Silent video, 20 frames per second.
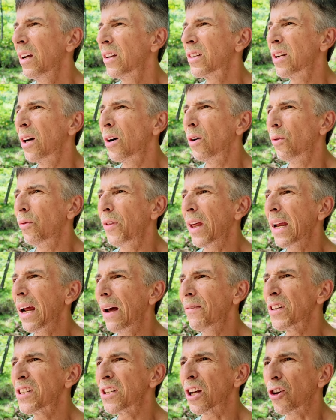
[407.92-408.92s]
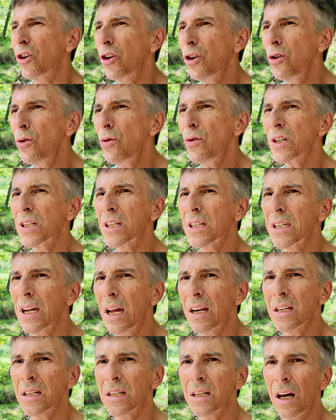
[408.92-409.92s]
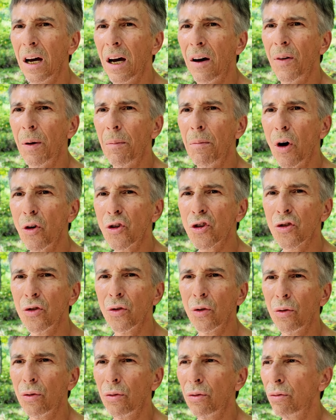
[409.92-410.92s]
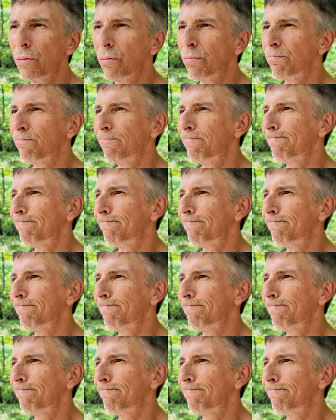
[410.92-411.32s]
So they have this acute sense of emotional,